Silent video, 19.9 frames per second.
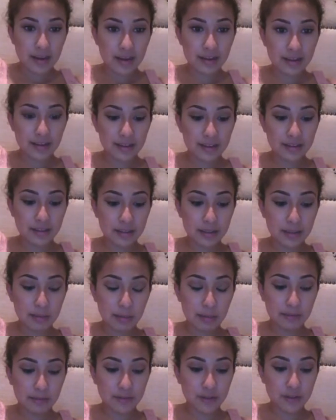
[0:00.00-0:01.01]
Hi, in the clip
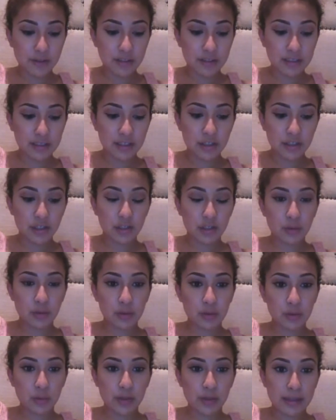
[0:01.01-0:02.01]
after this, it
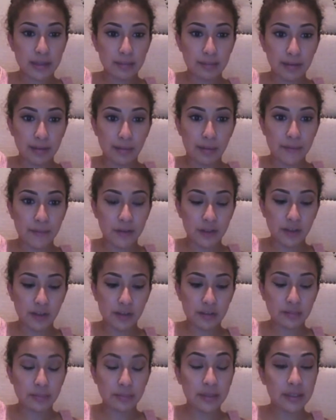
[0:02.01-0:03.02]
shows when I apply my
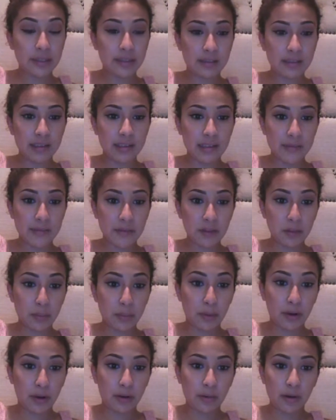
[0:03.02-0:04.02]
foundation, but it did leave out the
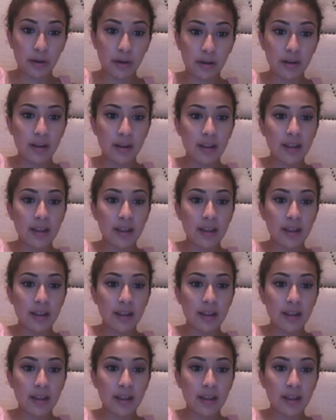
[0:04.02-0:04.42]
part where